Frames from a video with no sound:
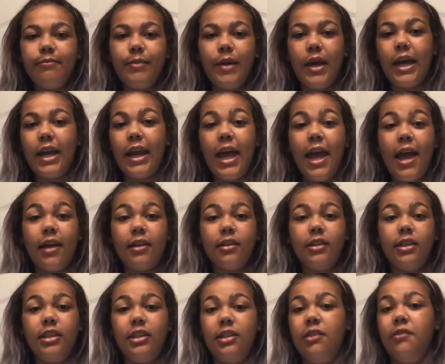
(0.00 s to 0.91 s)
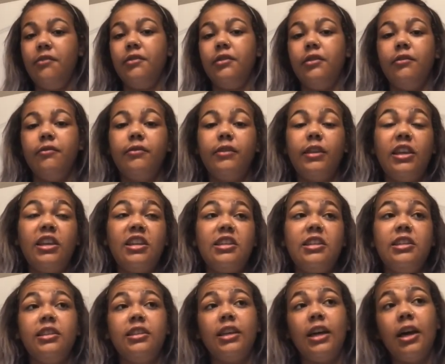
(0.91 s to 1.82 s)
bad acne even if they
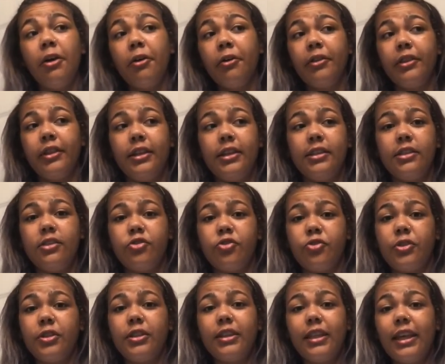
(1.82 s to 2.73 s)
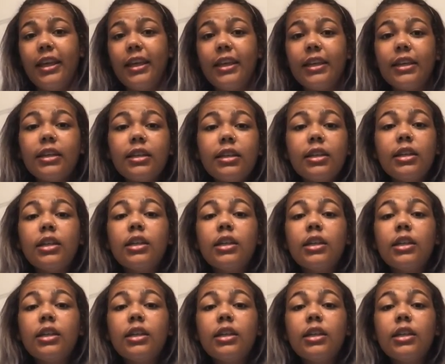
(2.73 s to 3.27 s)
eat the healthiest, drink like